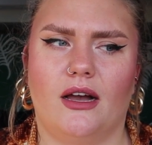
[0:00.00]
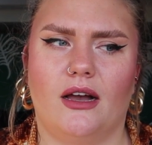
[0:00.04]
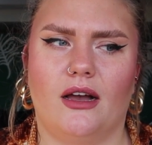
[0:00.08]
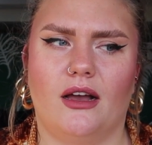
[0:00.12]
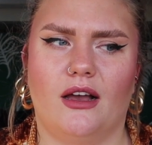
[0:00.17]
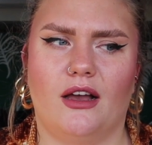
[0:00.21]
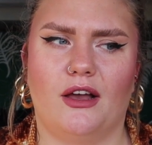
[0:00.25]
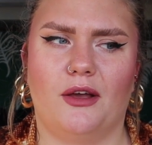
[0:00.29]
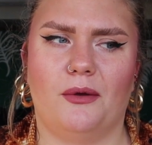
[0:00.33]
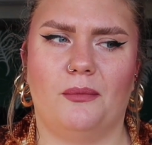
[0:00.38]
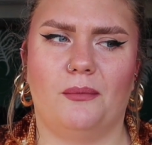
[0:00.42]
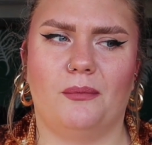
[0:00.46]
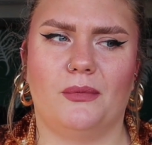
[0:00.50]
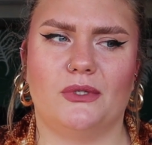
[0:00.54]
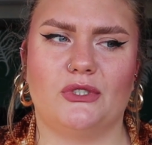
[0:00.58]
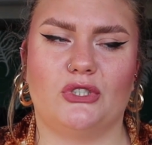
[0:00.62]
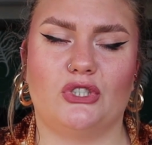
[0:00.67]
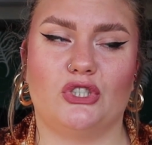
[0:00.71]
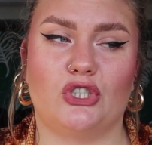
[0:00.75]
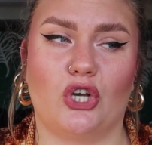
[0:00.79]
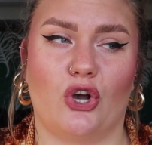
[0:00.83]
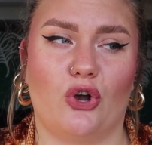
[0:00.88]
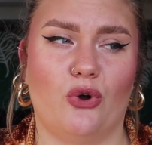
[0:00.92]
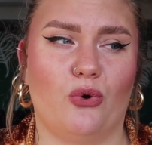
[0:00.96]
Um
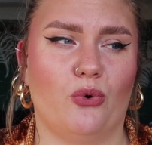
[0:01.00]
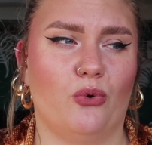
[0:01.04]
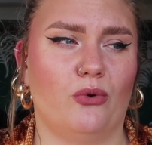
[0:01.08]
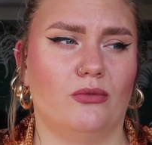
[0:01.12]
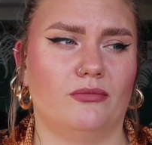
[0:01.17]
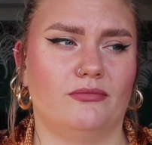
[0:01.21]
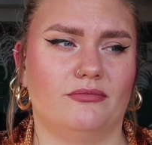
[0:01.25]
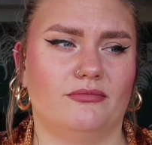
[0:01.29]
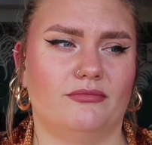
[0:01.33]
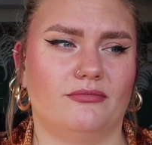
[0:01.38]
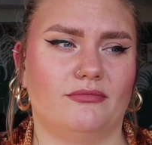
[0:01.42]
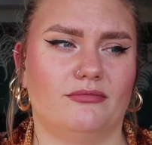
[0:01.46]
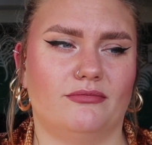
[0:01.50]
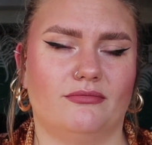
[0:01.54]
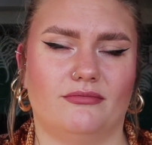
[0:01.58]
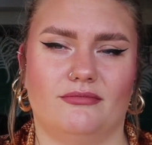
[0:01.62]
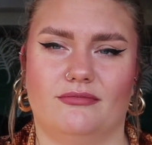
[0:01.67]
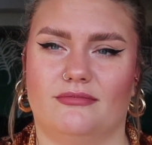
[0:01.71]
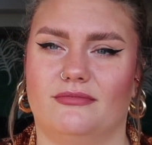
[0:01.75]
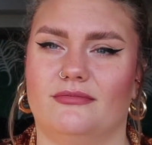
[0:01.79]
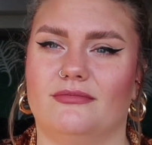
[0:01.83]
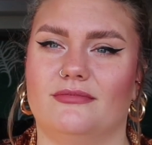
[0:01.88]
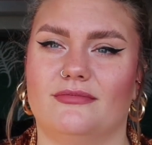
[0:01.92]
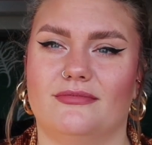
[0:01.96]
so
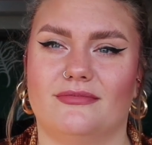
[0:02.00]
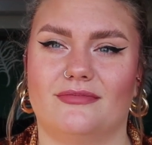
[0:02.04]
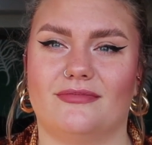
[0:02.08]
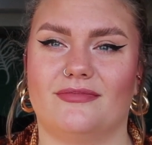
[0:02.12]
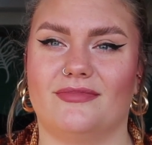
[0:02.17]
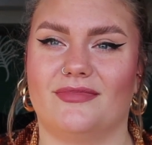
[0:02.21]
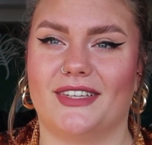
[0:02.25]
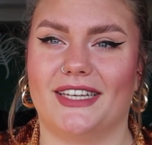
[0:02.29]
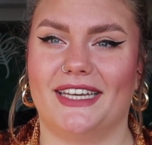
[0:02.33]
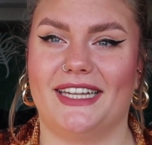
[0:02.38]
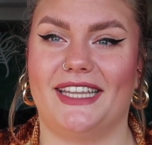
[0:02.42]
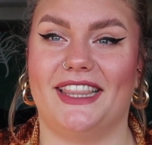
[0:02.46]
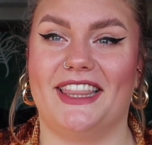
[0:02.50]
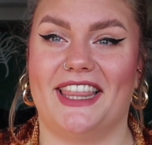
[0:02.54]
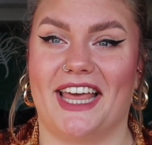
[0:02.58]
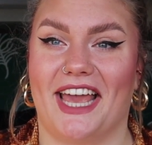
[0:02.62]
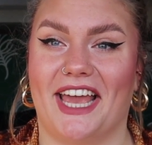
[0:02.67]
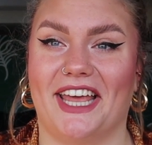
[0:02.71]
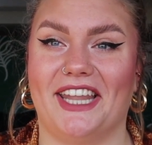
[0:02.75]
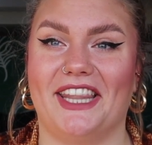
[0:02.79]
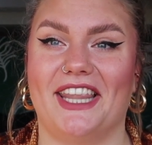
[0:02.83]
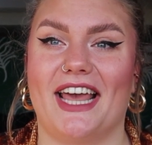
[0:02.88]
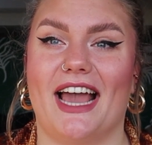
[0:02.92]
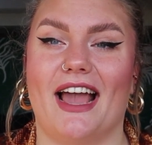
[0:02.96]

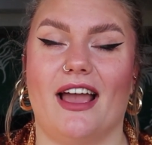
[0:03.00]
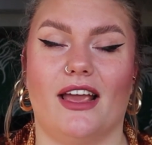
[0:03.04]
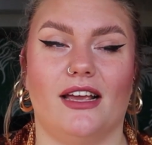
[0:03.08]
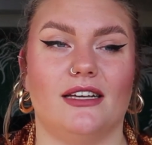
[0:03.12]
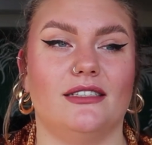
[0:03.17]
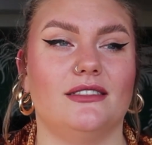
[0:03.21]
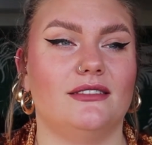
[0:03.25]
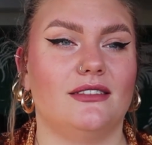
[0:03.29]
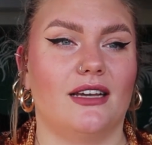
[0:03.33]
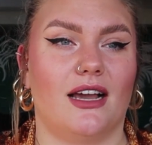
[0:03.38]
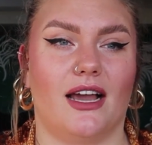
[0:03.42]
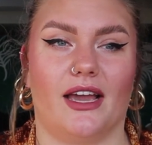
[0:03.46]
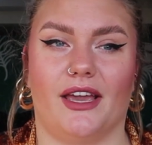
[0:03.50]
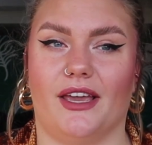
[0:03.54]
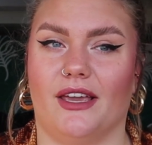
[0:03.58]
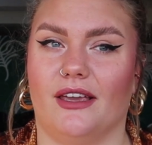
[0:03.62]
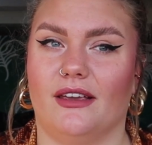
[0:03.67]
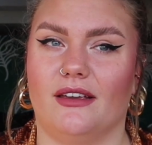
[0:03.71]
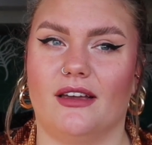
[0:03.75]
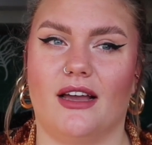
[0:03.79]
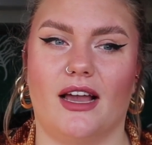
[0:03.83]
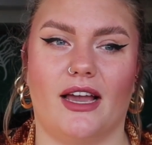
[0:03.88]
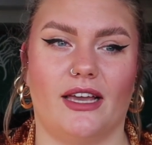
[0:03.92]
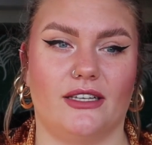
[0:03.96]
then I
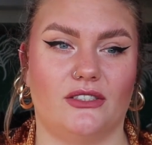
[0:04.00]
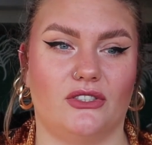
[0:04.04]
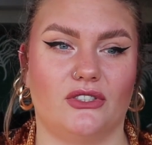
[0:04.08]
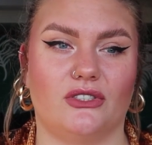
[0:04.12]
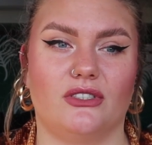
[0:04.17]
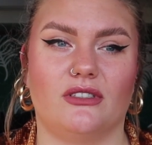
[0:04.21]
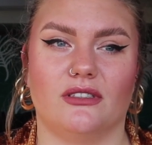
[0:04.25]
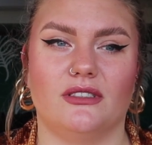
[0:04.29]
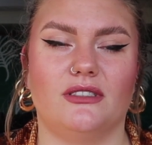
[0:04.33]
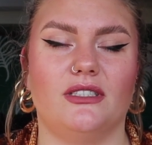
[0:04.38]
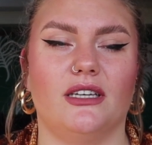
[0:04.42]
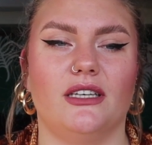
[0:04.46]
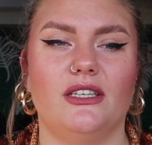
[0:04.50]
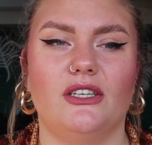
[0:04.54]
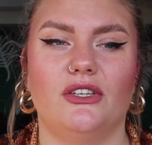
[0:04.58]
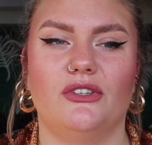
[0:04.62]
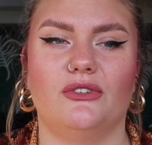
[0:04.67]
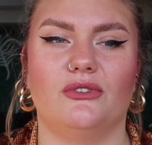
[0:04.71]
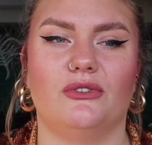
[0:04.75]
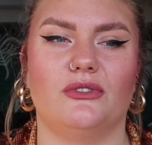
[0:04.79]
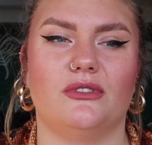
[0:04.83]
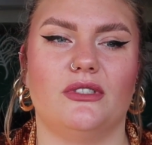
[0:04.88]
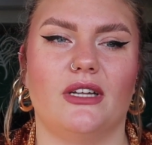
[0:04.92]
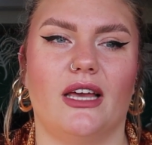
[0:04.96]
I I just
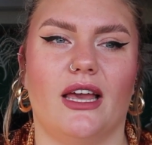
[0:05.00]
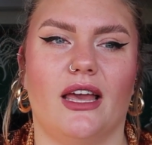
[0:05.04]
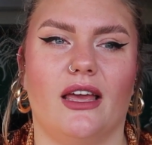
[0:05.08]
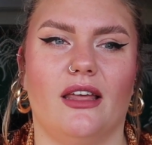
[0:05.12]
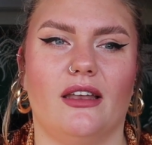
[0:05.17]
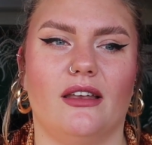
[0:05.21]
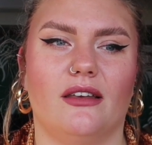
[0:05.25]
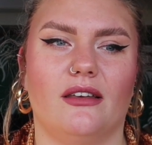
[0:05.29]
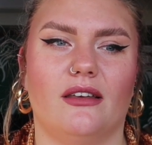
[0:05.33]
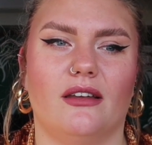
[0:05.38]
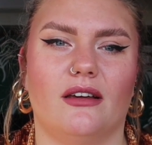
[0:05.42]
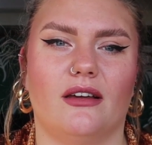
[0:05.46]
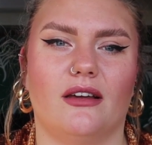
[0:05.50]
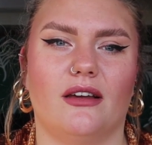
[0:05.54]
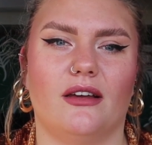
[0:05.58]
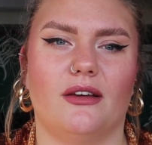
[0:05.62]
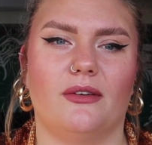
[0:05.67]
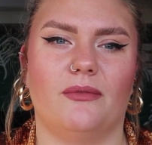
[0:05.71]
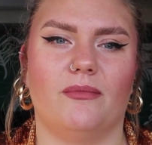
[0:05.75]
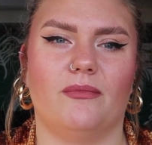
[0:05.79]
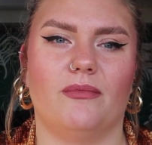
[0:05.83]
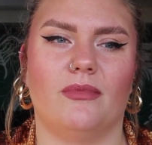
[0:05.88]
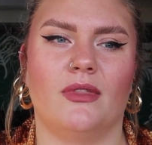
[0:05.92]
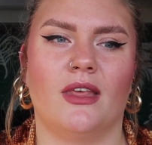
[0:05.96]
continued, and
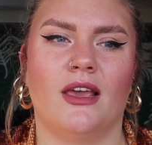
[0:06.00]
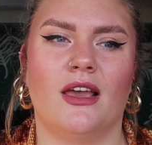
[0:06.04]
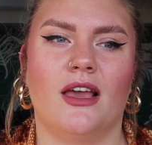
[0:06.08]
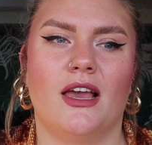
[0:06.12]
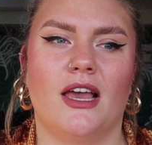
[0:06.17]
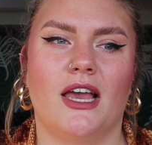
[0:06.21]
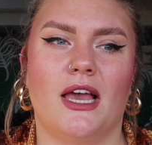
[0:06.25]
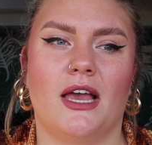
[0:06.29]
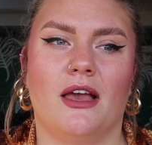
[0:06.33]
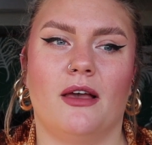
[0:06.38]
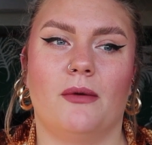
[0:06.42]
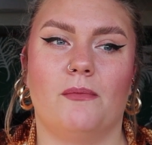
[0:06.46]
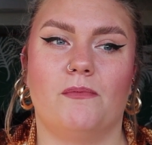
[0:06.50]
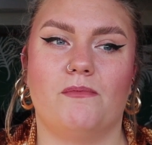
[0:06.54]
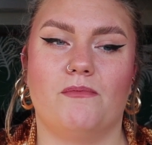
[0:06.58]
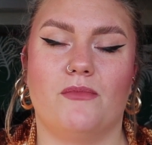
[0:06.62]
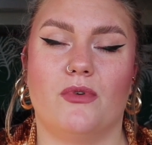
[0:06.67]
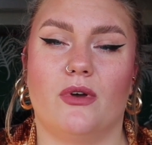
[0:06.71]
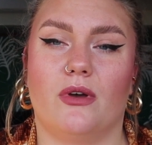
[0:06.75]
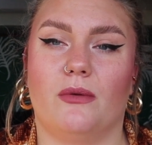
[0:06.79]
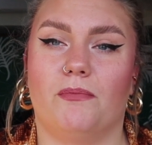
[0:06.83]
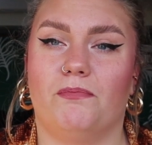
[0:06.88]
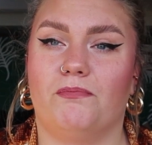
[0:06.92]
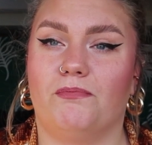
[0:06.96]
um
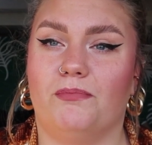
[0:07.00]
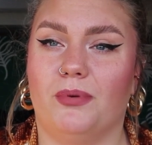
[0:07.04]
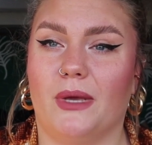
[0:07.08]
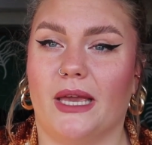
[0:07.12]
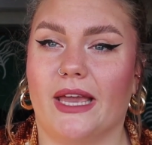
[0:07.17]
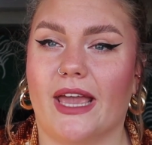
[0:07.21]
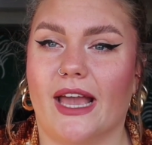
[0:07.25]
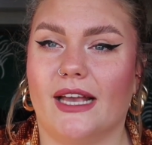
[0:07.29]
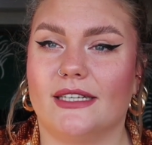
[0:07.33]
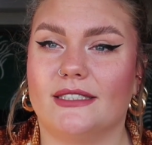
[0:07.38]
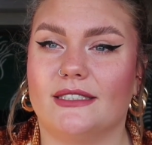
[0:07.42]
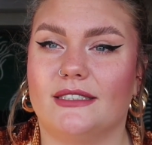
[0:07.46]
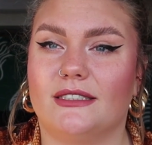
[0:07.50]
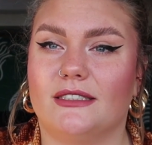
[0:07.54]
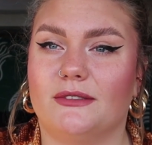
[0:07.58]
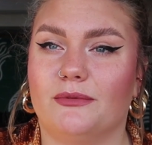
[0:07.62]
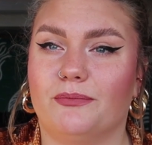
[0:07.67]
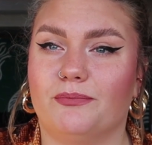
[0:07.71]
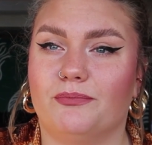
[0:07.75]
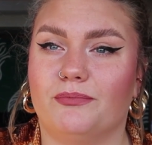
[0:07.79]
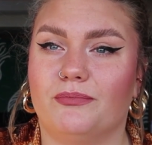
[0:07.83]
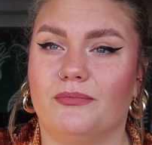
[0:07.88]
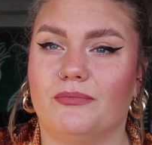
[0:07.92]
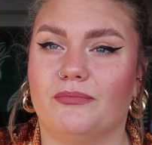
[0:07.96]
big
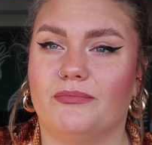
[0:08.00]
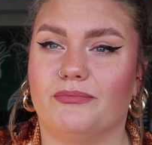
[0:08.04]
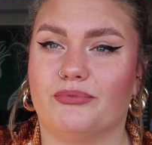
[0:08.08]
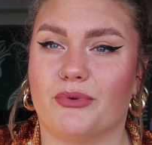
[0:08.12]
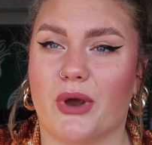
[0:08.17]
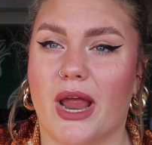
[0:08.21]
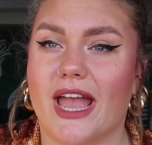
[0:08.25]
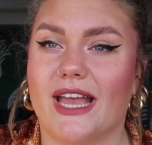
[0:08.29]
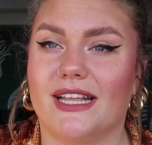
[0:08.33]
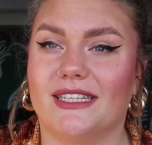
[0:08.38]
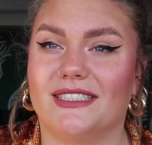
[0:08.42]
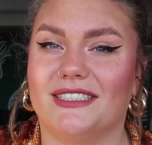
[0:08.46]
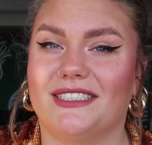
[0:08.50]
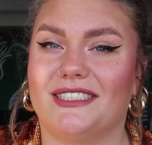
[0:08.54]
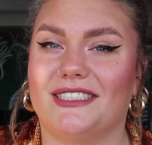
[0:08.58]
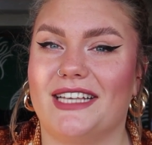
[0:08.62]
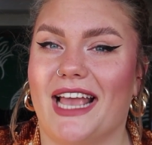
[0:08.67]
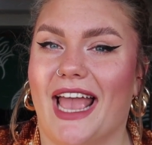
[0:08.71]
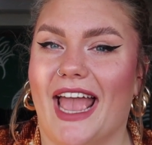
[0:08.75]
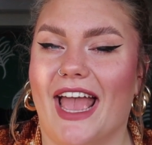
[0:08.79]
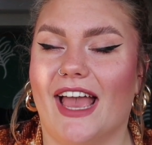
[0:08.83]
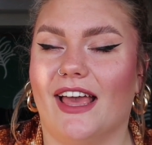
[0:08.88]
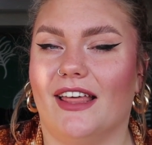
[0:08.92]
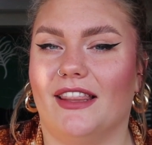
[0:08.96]
ass
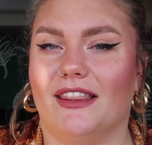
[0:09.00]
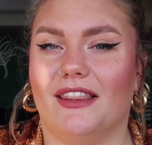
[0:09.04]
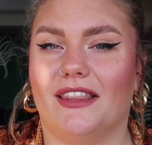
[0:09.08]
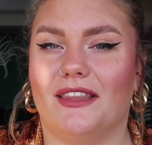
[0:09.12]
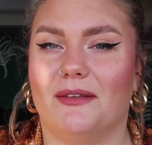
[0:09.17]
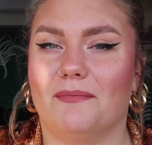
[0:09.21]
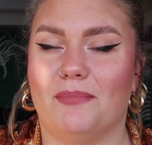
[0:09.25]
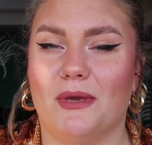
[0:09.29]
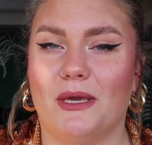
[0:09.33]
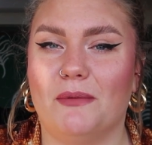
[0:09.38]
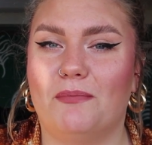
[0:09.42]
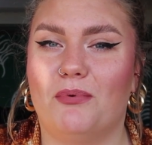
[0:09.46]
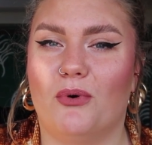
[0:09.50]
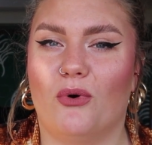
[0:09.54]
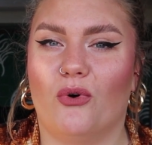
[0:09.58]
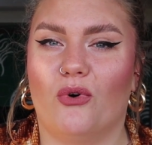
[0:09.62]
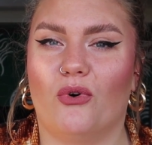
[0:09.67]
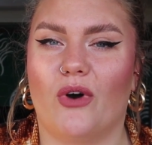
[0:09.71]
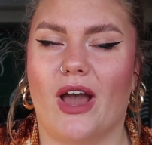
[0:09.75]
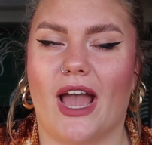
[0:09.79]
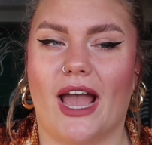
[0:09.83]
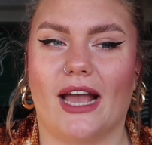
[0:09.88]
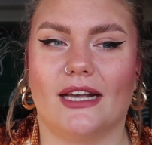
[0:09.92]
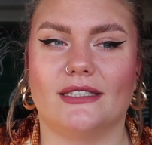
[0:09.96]
brands and
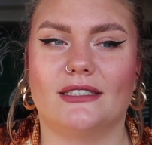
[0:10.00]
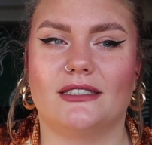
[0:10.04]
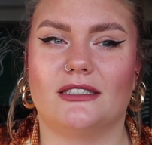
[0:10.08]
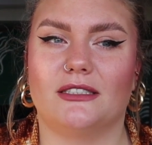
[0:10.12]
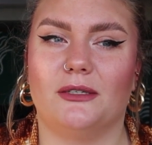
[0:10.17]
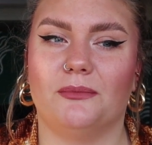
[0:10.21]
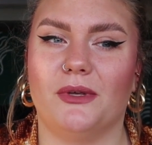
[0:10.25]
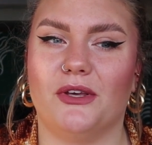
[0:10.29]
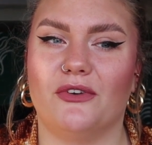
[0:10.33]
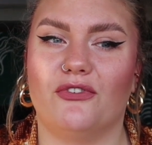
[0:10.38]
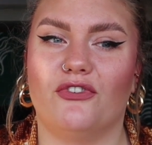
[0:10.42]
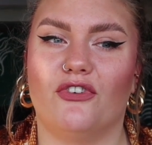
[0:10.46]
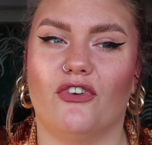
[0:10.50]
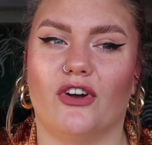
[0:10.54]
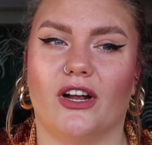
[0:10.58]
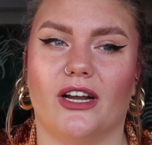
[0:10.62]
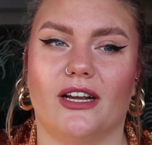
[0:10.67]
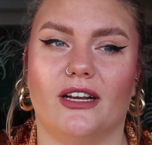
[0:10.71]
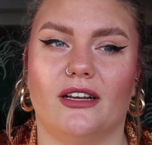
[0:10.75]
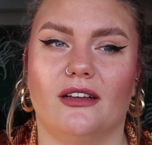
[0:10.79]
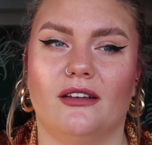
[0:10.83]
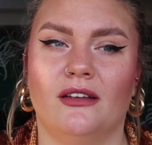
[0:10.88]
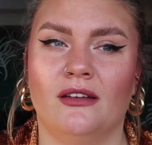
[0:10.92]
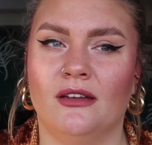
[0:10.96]
people asked me
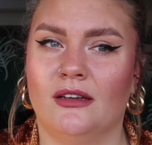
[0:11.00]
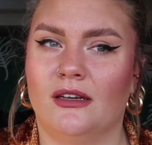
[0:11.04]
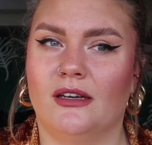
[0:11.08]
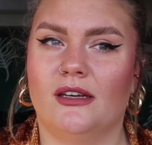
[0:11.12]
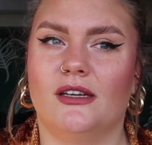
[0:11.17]
for